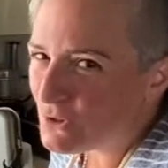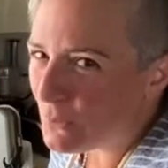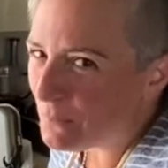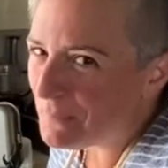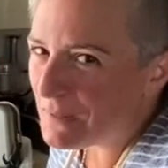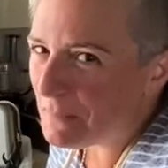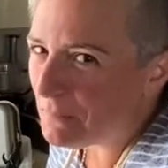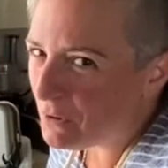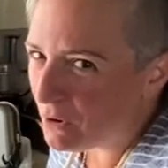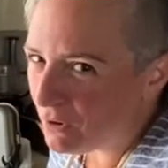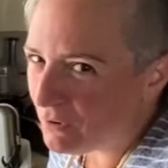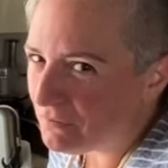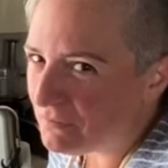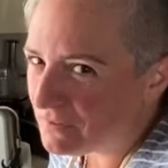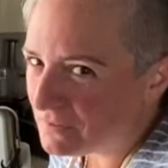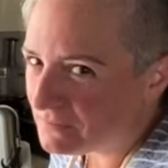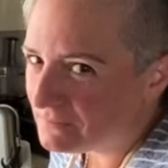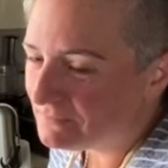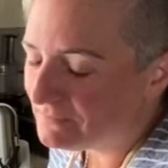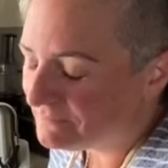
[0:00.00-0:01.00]
be a perv.
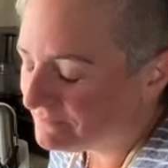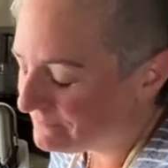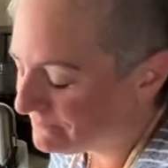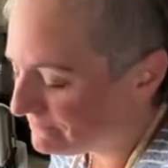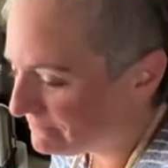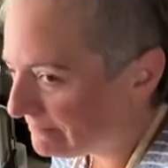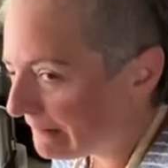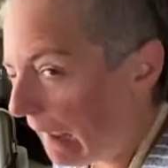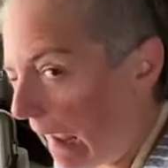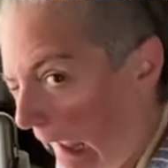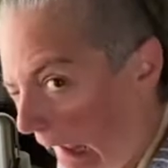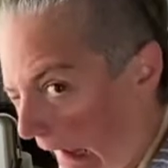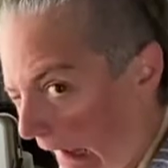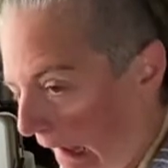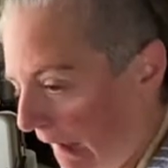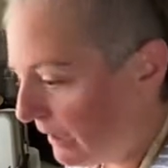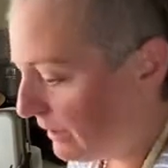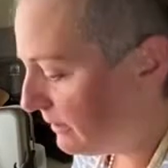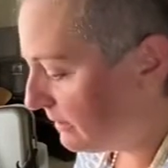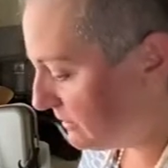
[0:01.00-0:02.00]

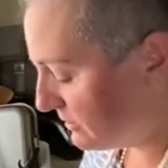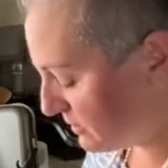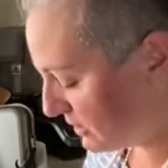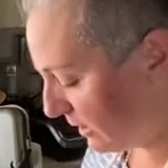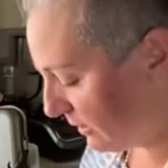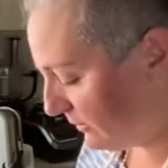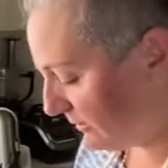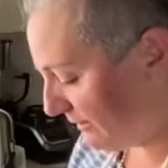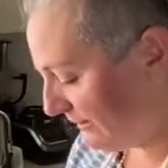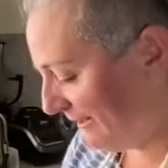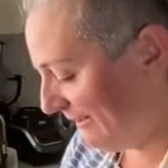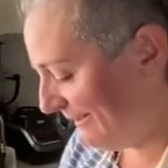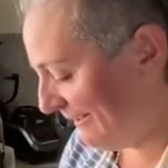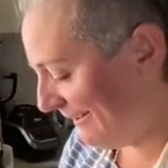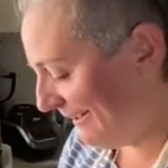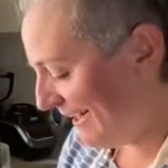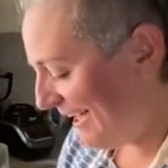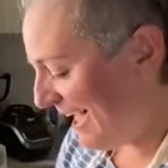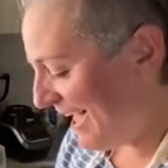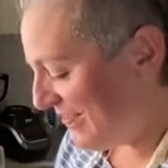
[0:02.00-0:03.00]
So
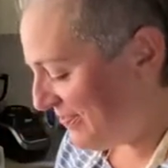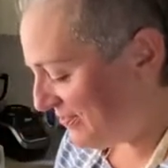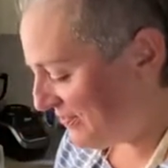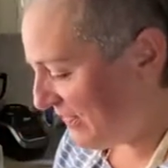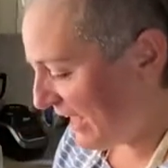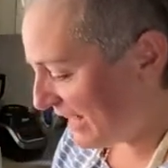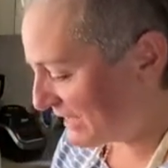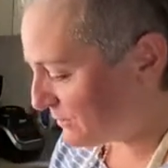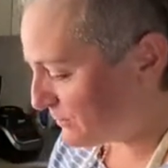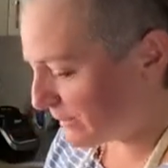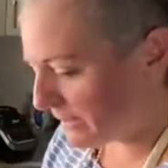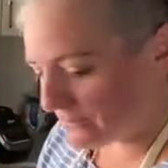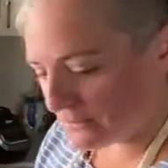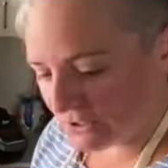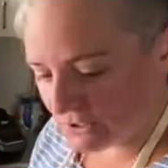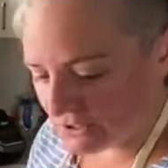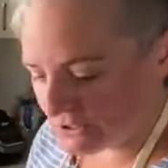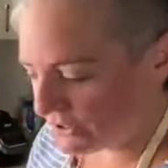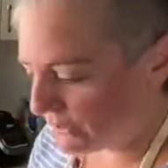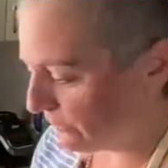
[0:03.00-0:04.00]
that's what I'm
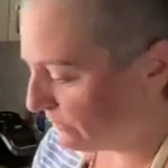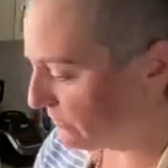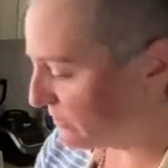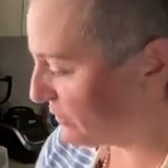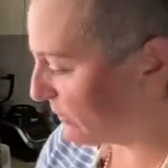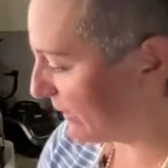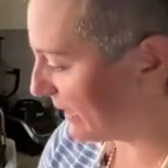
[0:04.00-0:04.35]
gonna do. So I